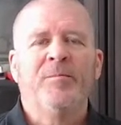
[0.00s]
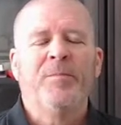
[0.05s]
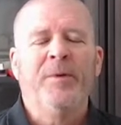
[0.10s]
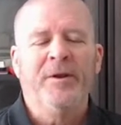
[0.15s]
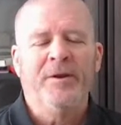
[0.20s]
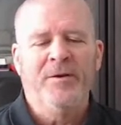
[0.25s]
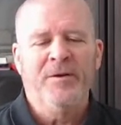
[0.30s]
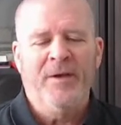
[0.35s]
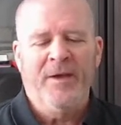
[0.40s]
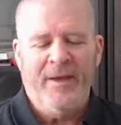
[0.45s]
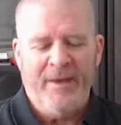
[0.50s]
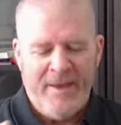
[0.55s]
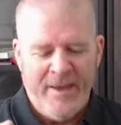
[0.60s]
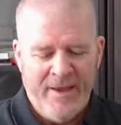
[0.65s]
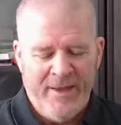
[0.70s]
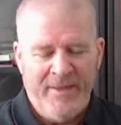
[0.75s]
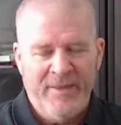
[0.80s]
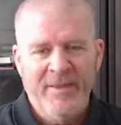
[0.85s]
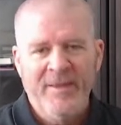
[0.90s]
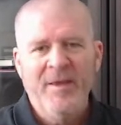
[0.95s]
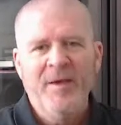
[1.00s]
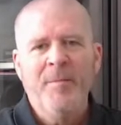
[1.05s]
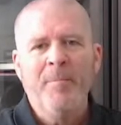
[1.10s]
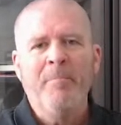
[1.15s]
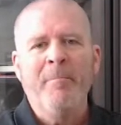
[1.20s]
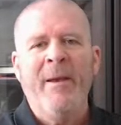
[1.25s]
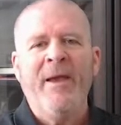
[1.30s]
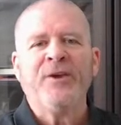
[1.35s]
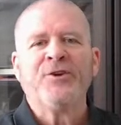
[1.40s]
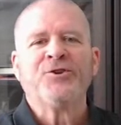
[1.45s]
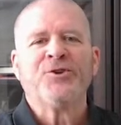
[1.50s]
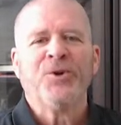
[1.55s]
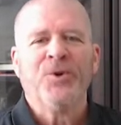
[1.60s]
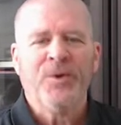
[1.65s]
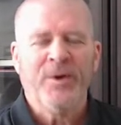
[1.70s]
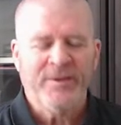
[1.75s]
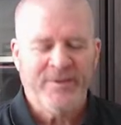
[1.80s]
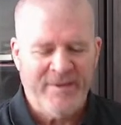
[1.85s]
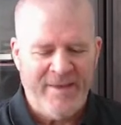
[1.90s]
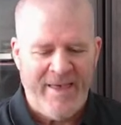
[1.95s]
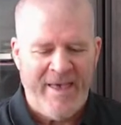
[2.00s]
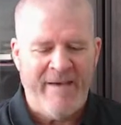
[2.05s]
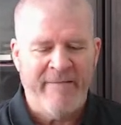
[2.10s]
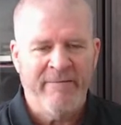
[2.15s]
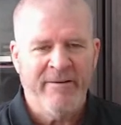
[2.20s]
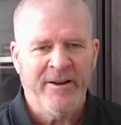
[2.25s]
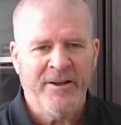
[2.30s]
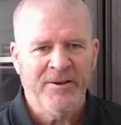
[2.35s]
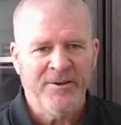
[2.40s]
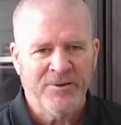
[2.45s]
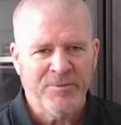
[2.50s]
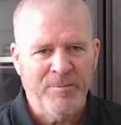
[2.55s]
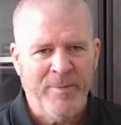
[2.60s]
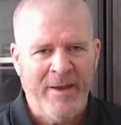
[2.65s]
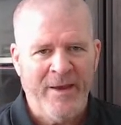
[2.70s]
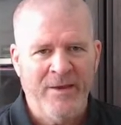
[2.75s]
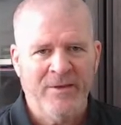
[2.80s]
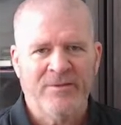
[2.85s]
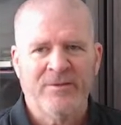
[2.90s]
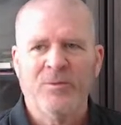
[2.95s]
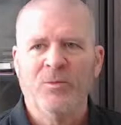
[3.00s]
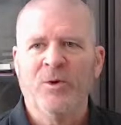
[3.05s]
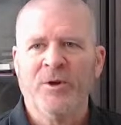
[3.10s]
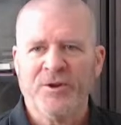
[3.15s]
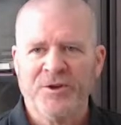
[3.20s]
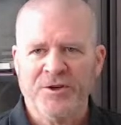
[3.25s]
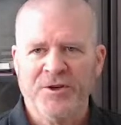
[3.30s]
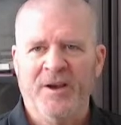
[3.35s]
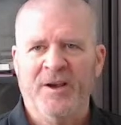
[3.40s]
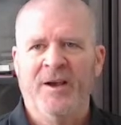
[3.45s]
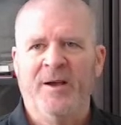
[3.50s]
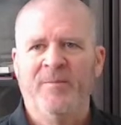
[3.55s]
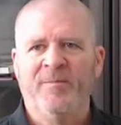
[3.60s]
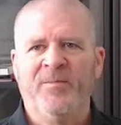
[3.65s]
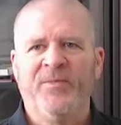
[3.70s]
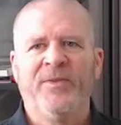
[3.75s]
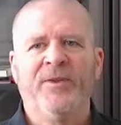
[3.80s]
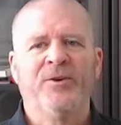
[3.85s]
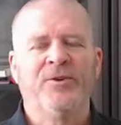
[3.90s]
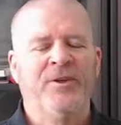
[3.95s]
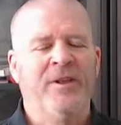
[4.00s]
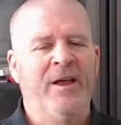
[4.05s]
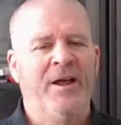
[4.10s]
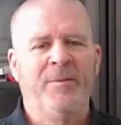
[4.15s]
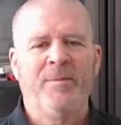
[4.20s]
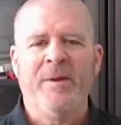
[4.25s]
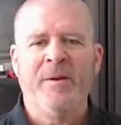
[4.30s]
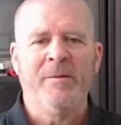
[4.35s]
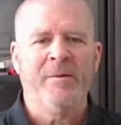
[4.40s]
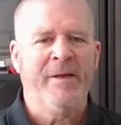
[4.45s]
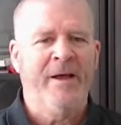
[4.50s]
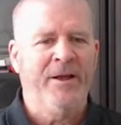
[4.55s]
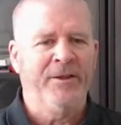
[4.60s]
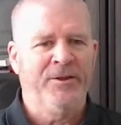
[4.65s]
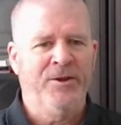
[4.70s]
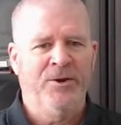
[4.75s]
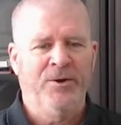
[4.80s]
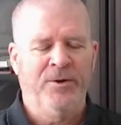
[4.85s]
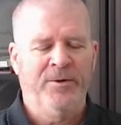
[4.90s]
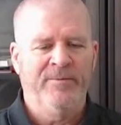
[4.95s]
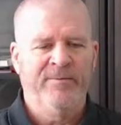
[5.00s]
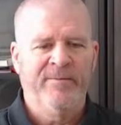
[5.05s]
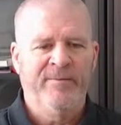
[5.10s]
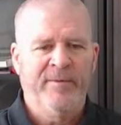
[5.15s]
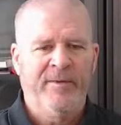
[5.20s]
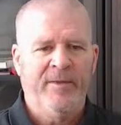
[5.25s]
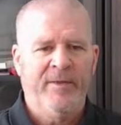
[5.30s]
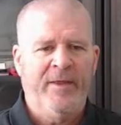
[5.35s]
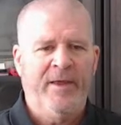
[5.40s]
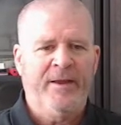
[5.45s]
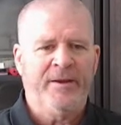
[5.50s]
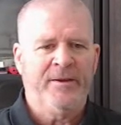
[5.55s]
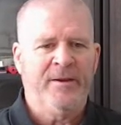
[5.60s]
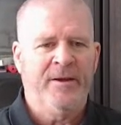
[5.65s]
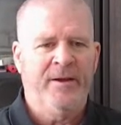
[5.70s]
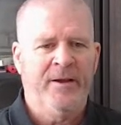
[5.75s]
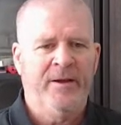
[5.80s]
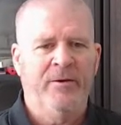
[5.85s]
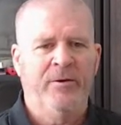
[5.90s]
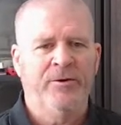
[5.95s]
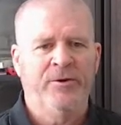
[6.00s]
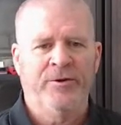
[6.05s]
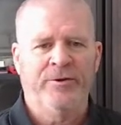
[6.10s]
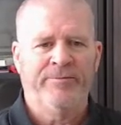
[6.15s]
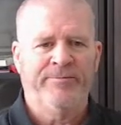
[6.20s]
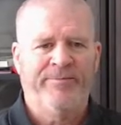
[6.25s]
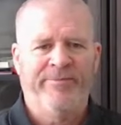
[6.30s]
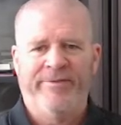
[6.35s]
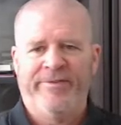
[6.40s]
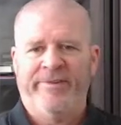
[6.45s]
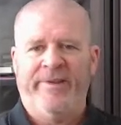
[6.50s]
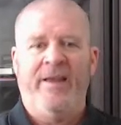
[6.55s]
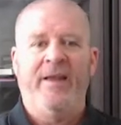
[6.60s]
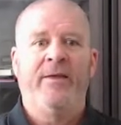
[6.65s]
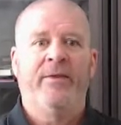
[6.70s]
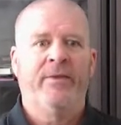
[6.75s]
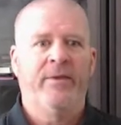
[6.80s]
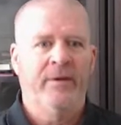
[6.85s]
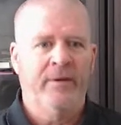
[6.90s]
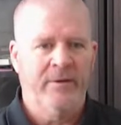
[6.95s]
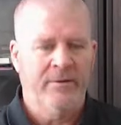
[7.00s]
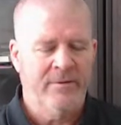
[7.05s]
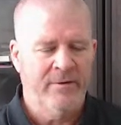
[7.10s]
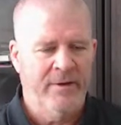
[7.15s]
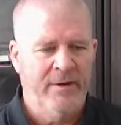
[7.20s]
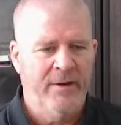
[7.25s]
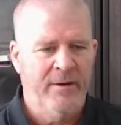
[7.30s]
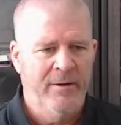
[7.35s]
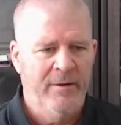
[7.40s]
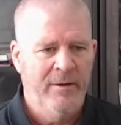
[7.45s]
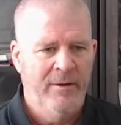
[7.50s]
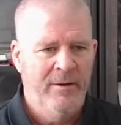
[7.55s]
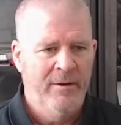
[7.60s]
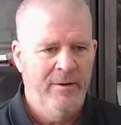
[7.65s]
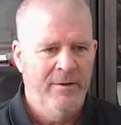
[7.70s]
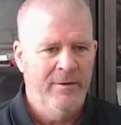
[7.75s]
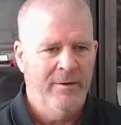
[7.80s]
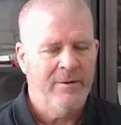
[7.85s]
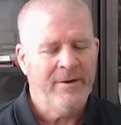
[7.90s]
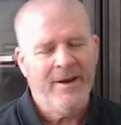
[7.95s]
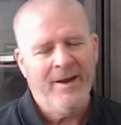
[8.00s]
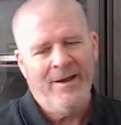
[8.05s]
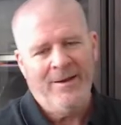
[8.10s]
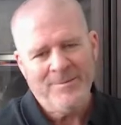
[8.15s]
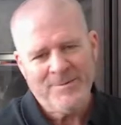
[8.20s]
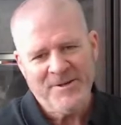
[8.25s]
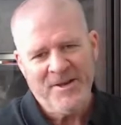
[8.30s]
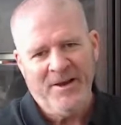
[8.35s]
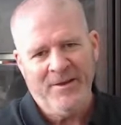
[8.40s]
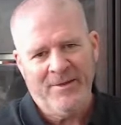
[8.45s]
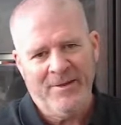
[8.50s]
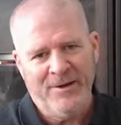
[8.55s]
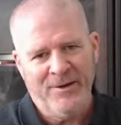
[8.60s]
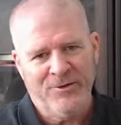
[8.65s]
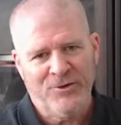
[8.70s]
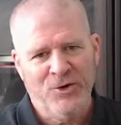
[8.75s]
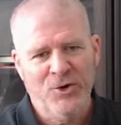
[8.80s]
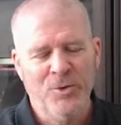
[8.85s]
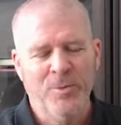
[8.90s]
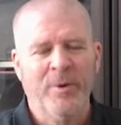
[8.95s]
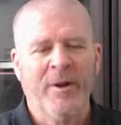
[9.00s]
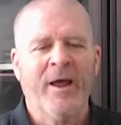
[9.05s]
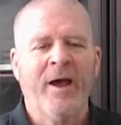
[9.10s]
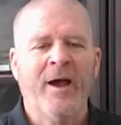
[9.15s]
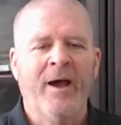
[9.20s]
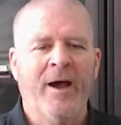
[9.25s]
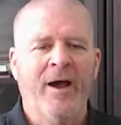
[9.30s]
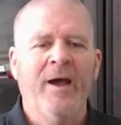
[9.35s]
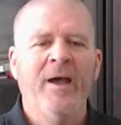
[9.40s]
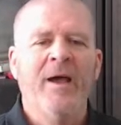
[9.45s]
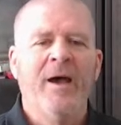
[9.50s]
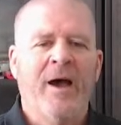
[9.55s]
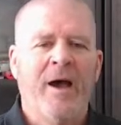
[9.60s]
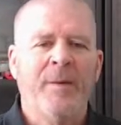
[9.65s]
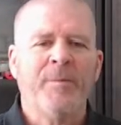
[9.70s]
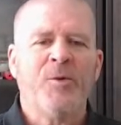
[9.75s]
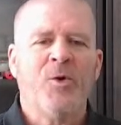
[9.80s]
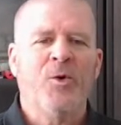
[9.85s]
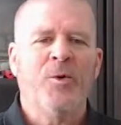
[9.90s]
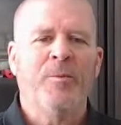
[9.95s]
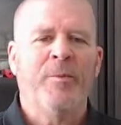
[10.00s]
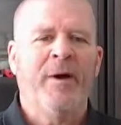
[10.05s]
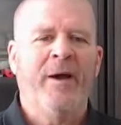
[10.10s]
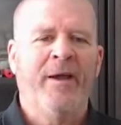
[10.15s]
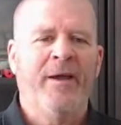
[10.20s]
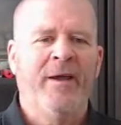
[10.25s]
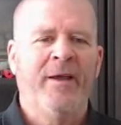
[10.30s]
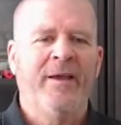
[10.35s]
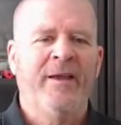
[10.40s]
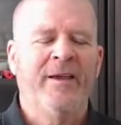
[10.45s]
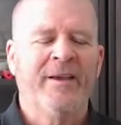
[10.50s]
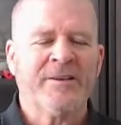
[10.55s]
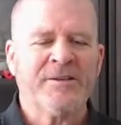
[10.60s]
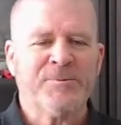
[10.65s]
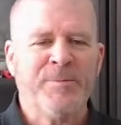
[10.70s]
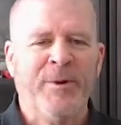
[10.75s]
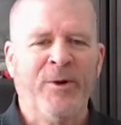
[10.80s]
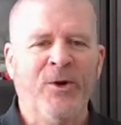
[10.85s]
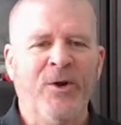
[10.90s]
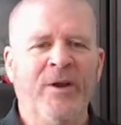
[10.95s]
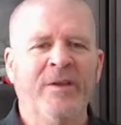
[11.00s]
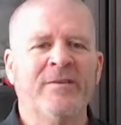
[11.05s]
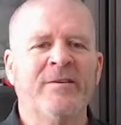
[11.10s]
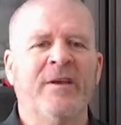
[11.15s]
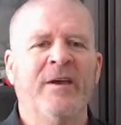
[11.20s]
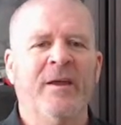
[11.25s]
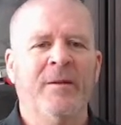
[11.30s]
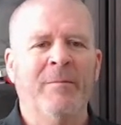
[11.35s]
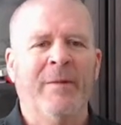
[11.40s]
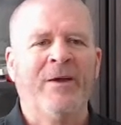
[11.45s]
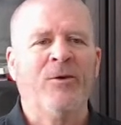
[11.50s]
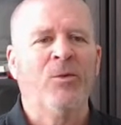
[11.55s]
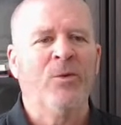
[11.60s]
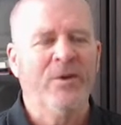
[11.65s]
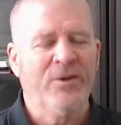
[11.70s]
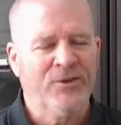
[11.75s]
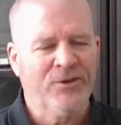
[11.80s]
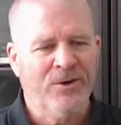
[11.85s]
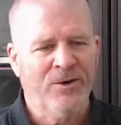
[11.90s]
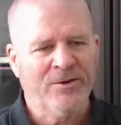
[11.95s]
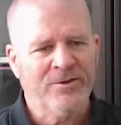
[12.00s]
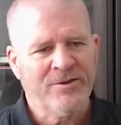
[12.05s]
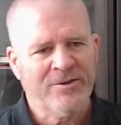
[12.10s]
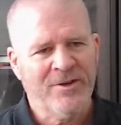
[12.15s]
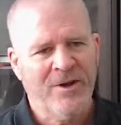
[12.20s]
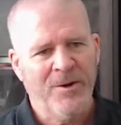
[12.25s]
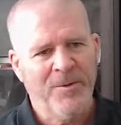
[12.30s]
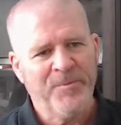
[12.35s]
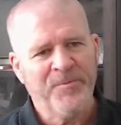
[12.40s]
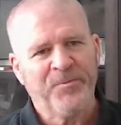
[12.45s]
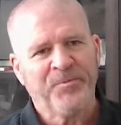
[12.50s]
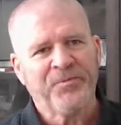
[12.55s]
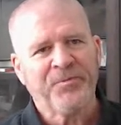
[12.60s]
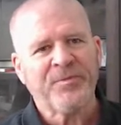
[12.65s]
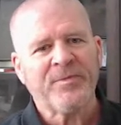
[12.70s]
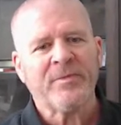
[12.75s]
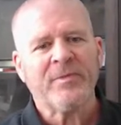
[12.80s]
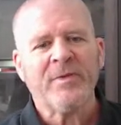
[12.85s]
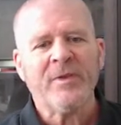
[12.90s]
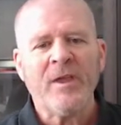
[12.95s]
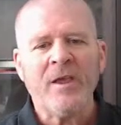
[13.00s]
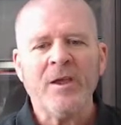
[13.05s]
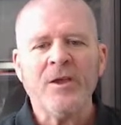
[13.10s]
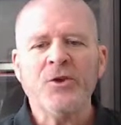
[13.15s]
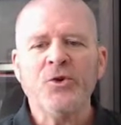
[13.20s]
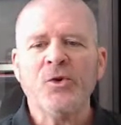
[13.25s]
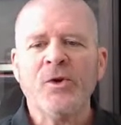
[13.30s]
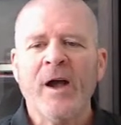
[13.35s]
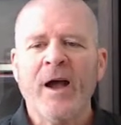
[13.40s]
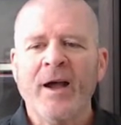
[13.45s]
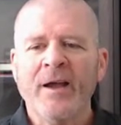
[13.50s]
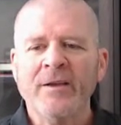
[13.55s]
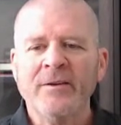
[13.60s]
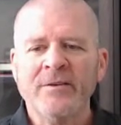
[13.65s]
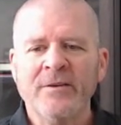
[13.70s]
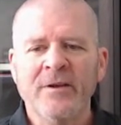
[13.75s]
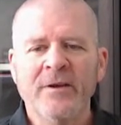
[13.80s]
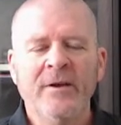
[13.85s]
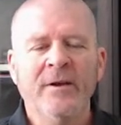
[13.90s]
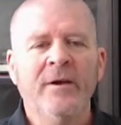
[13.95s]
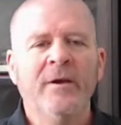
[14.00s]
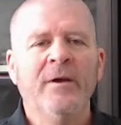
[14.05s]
but again, make sure it's evidence-based, which there's a lot of people out there that are just saying things. Okay, I'm saying things too, but I'm going by experience and my research. So you guys,